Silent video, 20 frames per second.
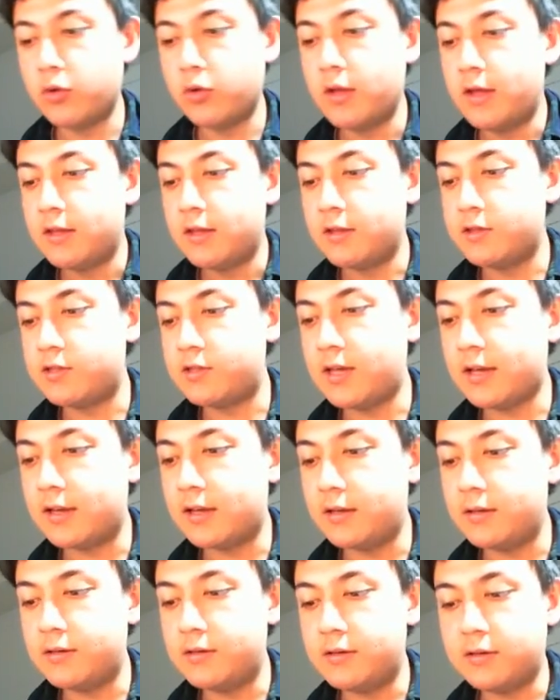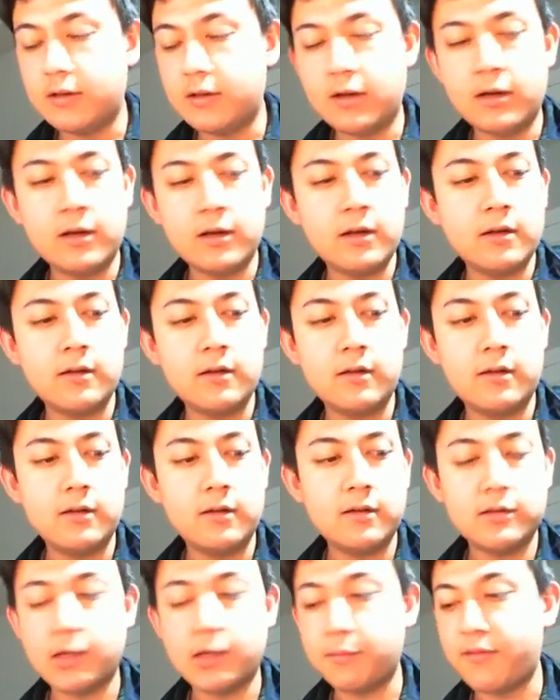the second
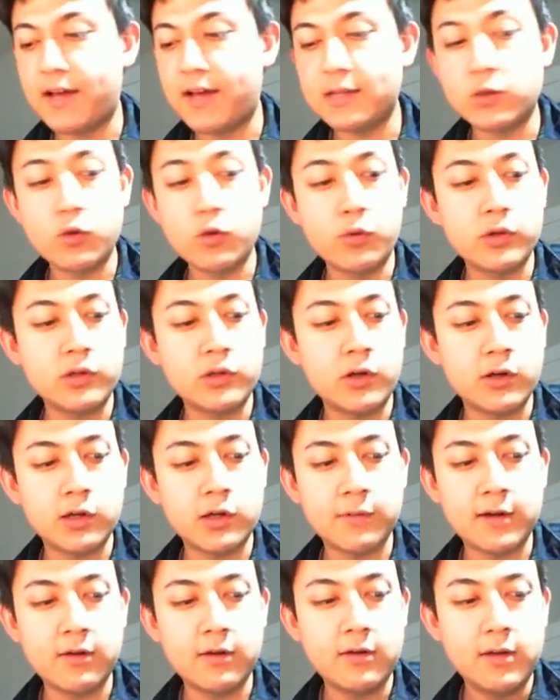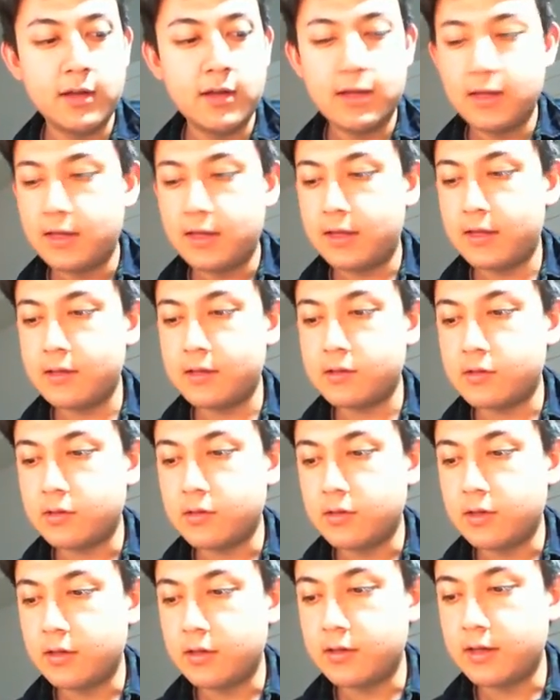type of hazard I want to talk about is a
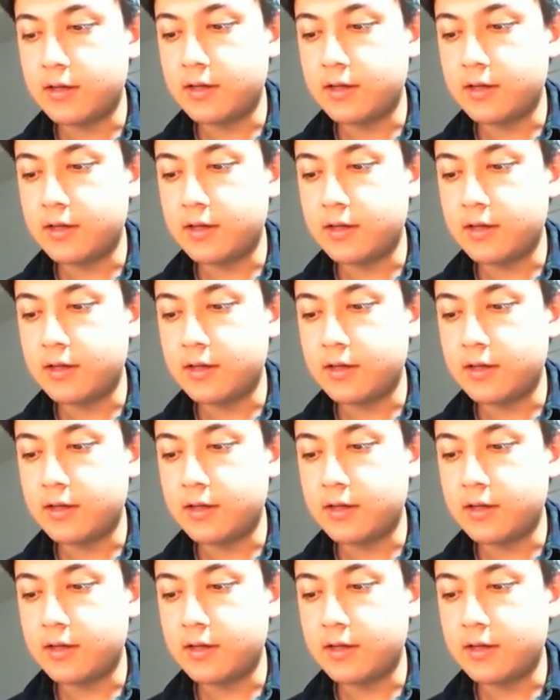data